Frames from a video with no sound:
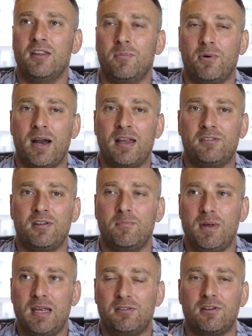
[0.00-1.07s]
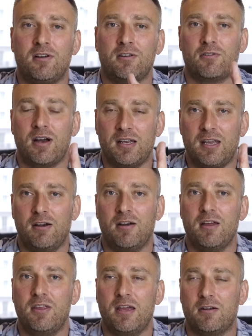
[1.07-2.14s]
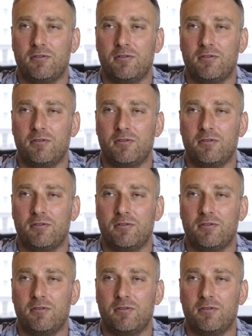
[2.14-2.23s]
the brands that meet certain criteria that